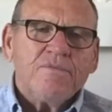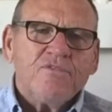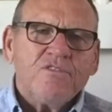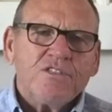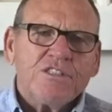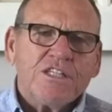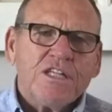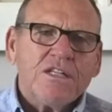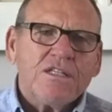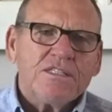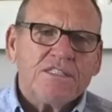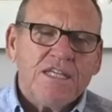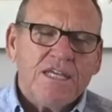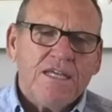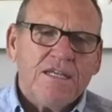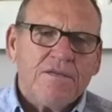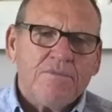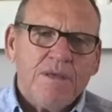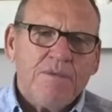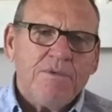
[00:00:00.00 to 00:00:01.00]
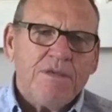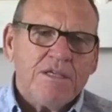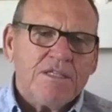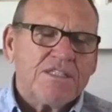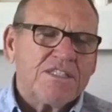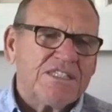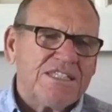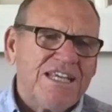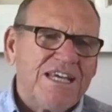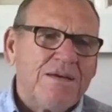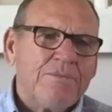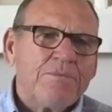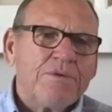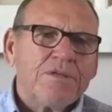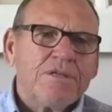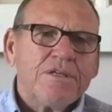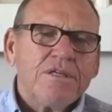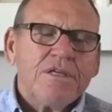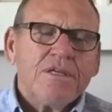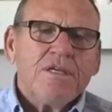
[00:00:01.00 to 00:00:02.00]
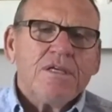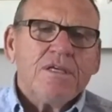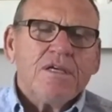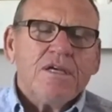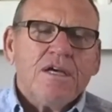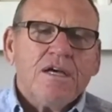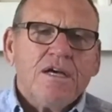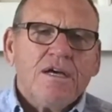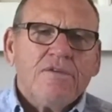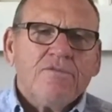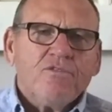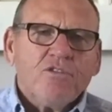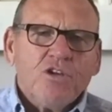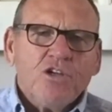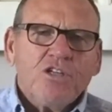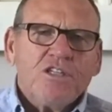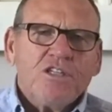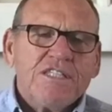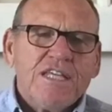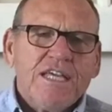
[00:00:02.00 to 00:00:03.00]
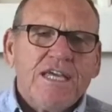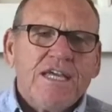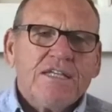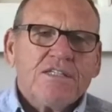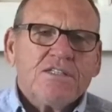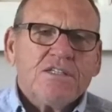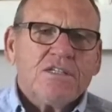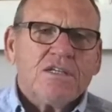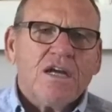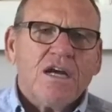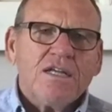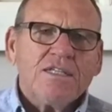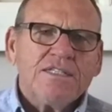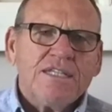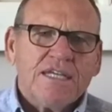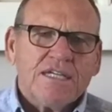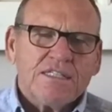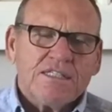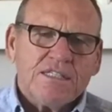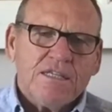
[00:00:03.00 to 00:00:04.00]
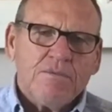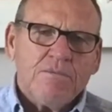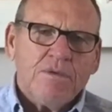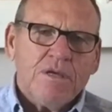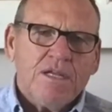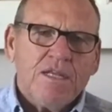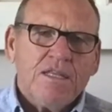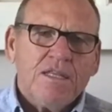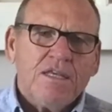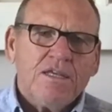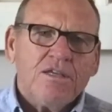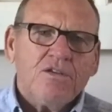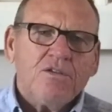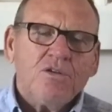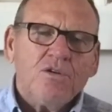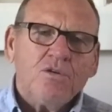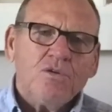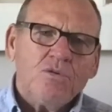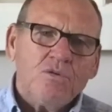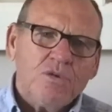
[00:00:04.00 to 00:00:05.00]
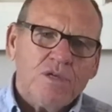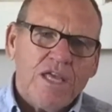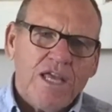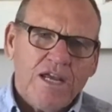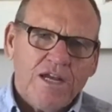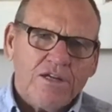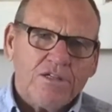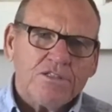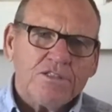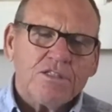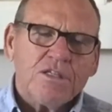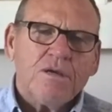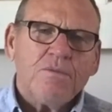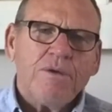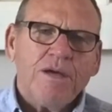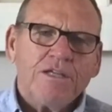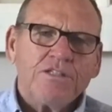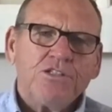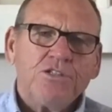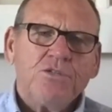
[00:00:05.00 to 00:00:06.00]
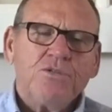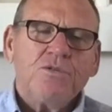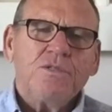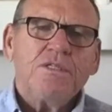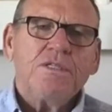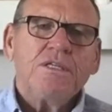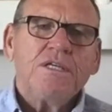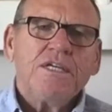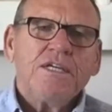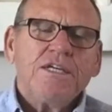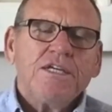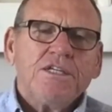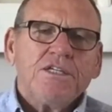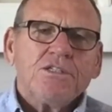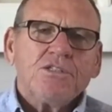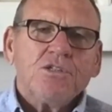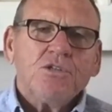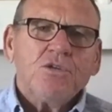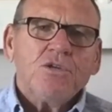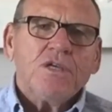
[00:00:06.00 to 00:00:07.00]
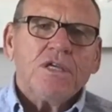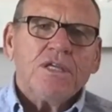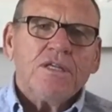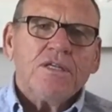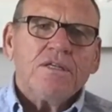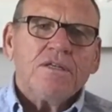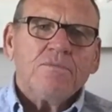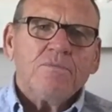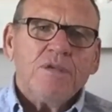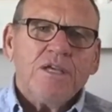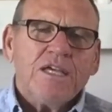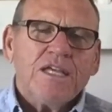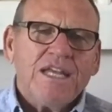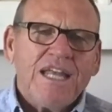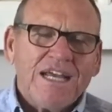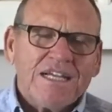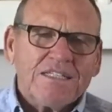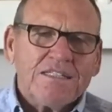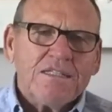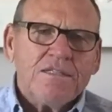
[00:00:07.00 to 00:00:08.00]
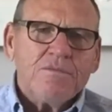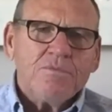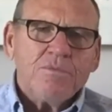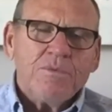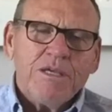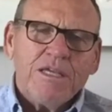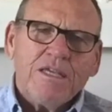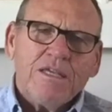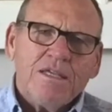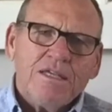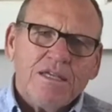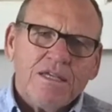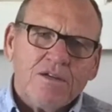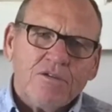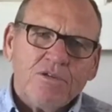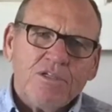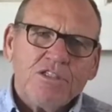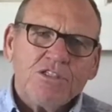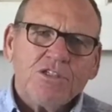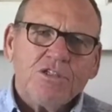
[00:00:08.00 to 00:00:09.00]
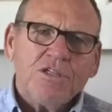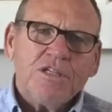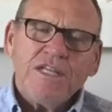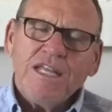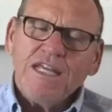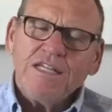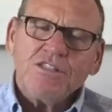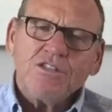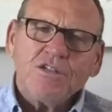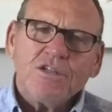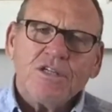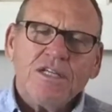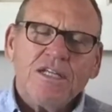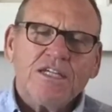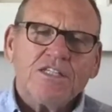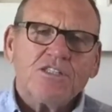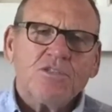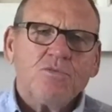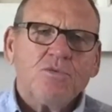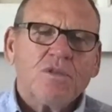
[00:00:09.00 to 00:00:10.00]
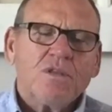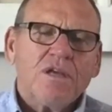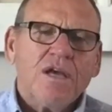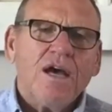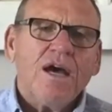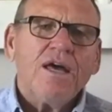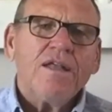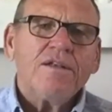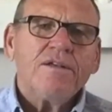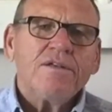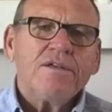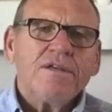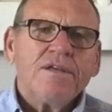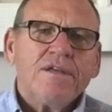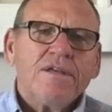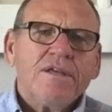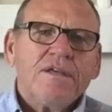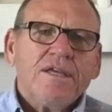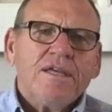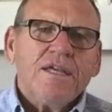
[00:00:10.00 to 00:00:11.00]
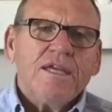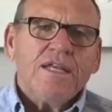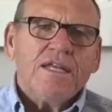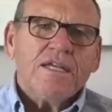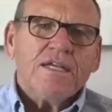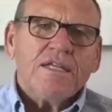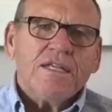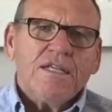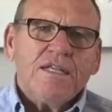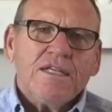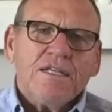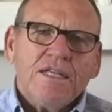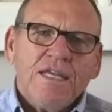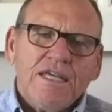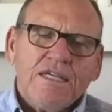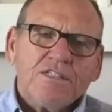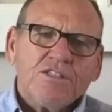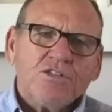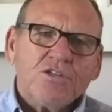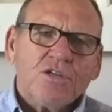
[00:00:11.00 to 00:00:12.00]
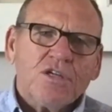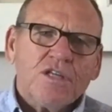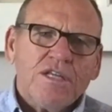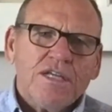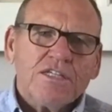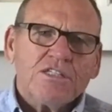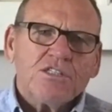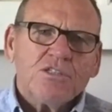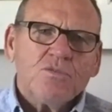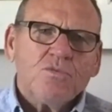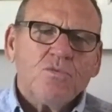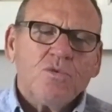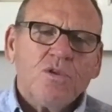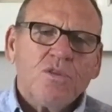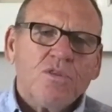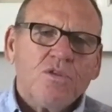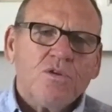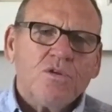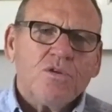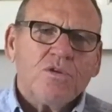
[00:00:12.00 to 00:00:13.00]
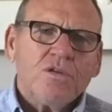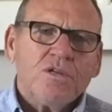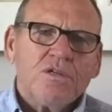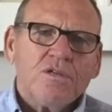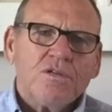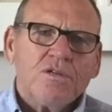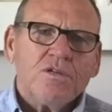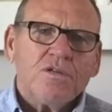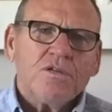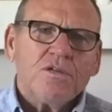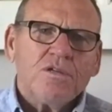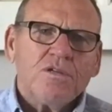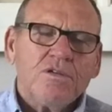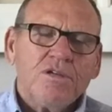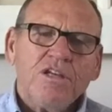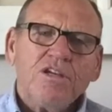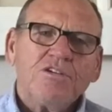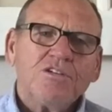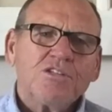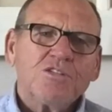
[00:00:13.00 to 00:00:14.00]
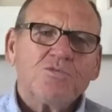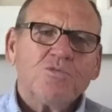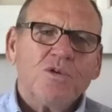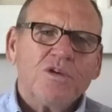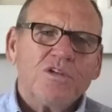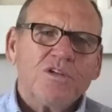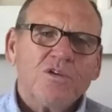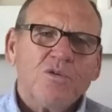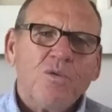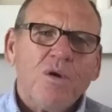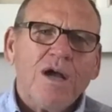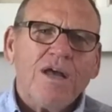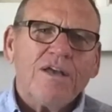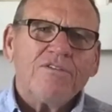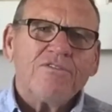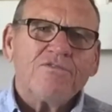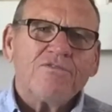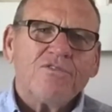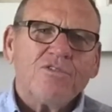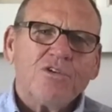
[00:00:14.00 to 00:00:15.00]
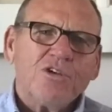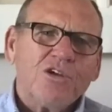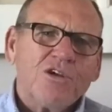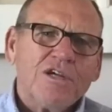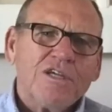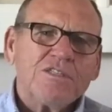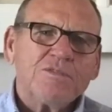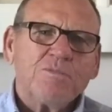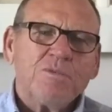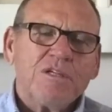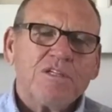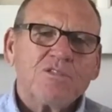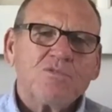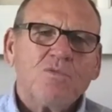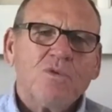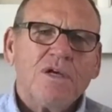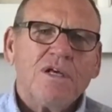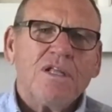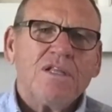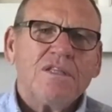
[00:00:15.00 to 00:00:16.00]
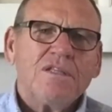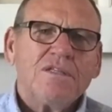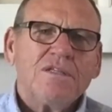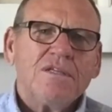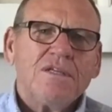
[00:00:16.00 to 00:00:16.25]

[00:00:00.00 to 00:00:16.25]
facilitate maybe a step for take to contact somebody that you know who cares about you, and so you can be connected, enhance your connection with God, and enhance your connection with your nearest one, your wife or your husband as well.